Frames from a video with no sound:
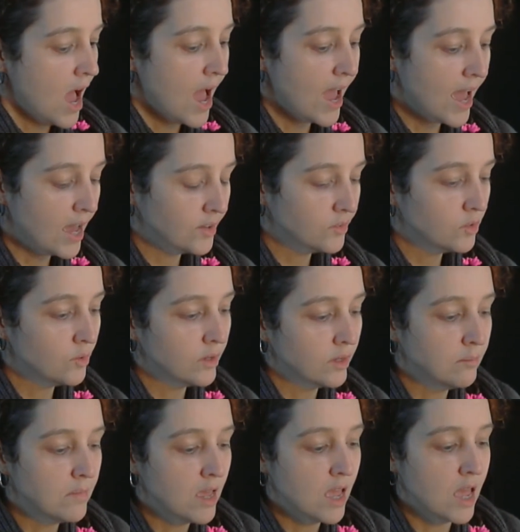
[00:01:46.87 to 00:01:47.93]
I have to
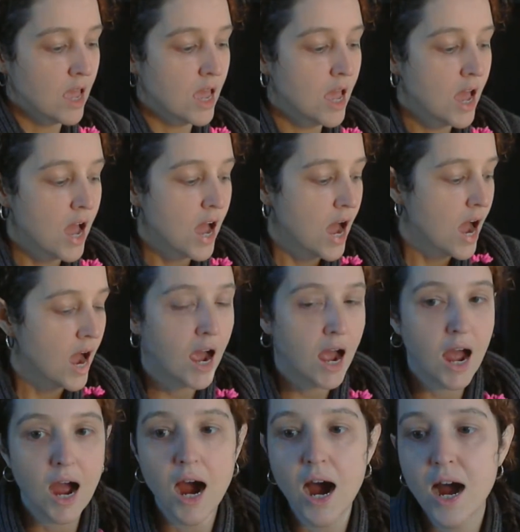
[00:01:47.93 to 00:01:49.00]
admit,
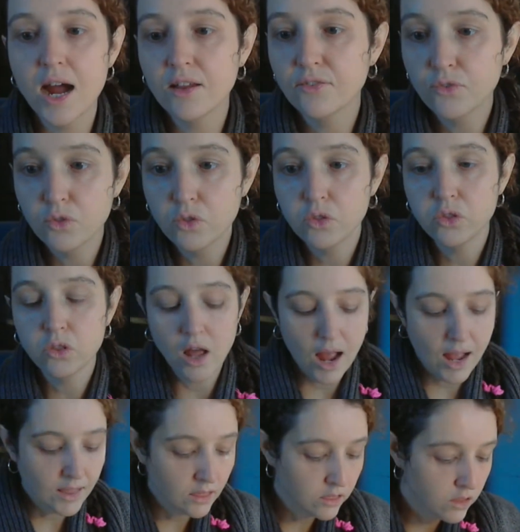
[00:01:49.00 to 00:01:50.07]
I've
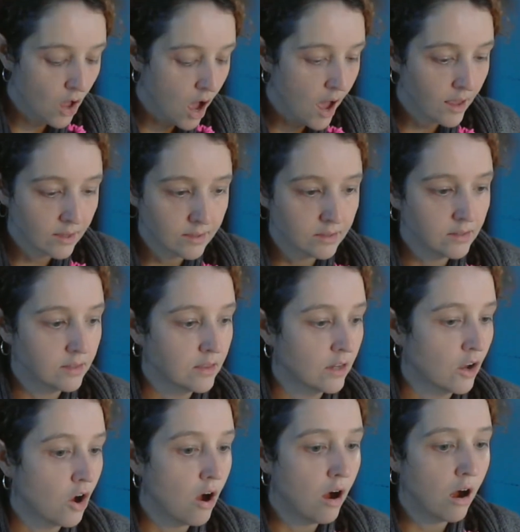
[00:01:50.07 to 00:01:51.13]
I lost
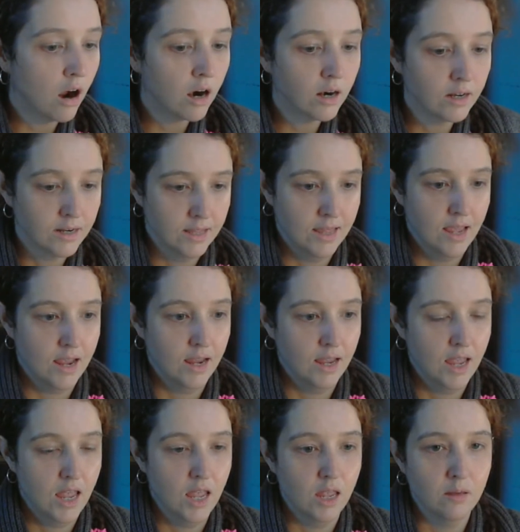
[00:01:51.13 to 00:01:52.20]
the card that
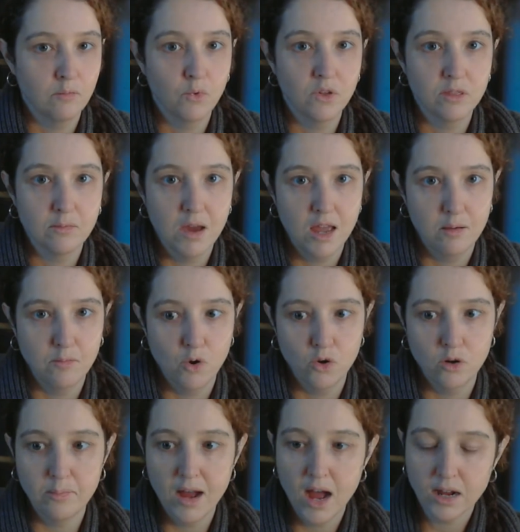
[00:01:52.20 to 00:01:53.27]
came with my
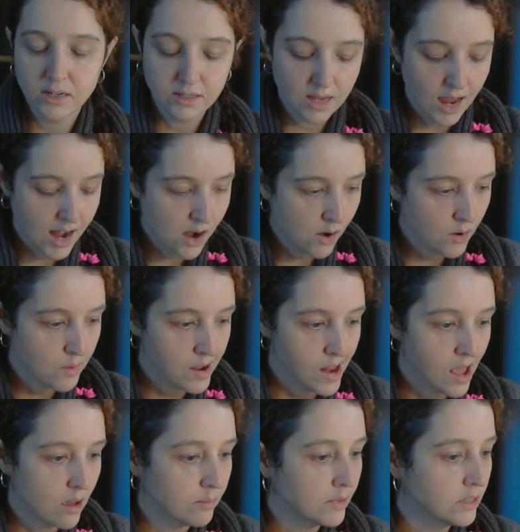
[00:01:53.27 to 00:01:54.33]
Amoda box. I don't know what
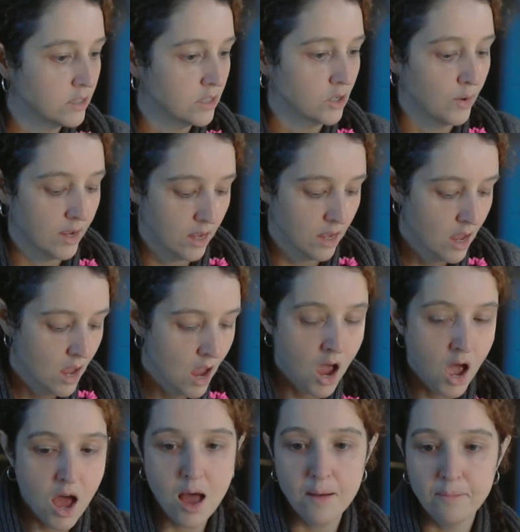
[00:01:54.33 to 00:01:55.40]
happened to it.
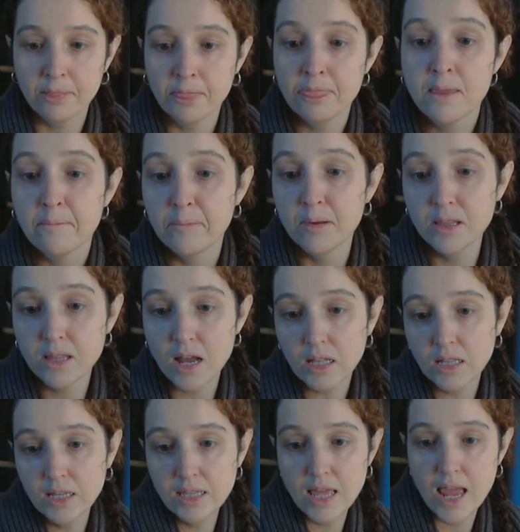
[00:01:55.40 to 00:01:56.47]
Um, but
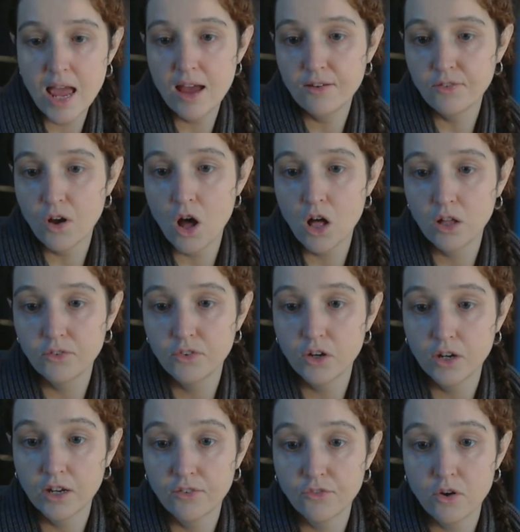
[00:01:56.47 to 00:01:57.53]
luckily they have all of
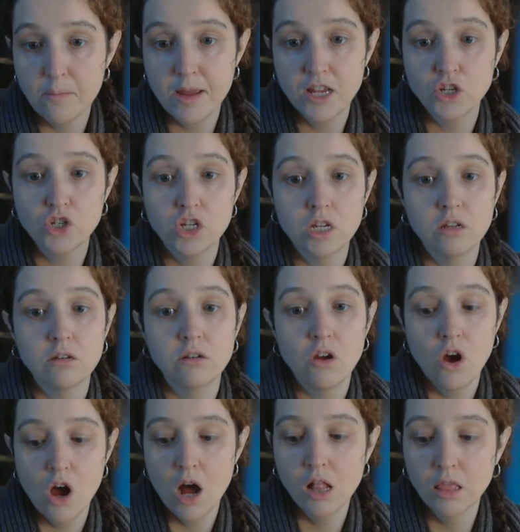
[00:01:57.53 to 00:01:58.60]
their information
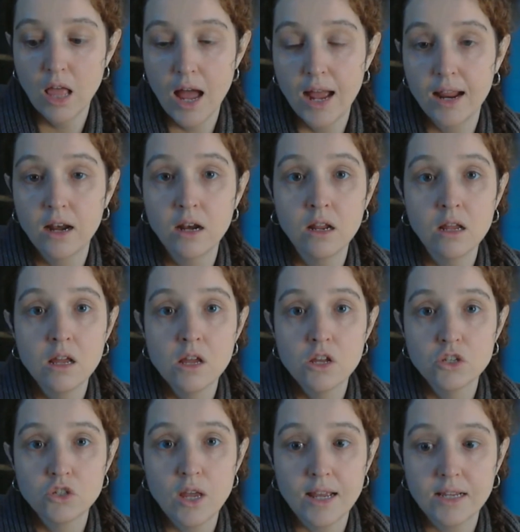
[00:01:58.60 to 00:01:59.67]
online,
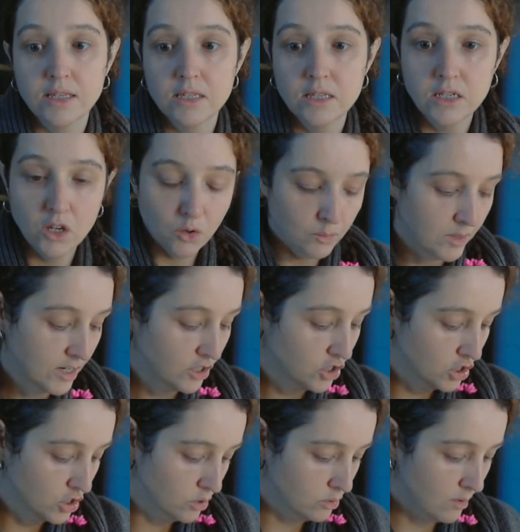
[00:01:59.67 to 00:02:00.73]
so I can still
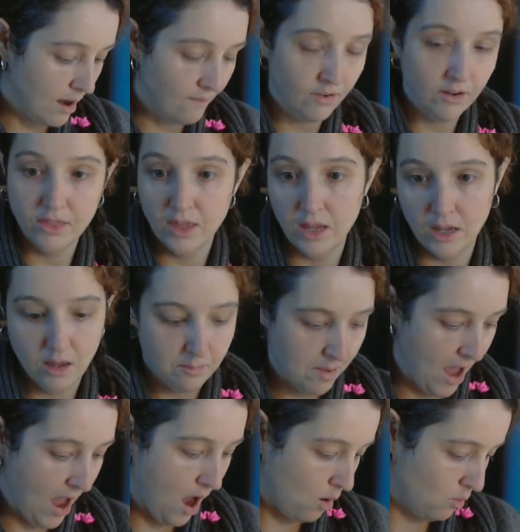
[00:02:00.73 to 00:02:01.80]
read you everything
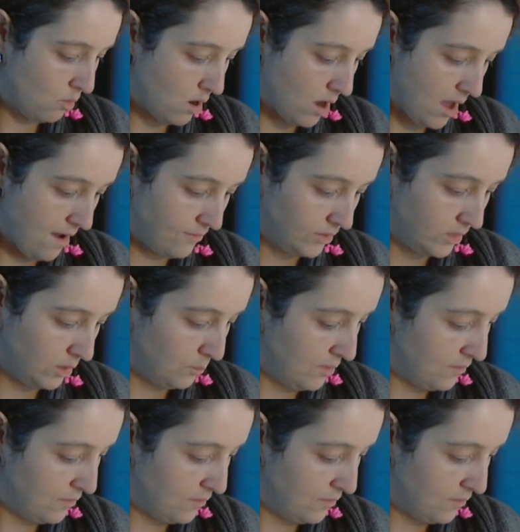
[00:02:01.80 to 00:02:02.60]
about everything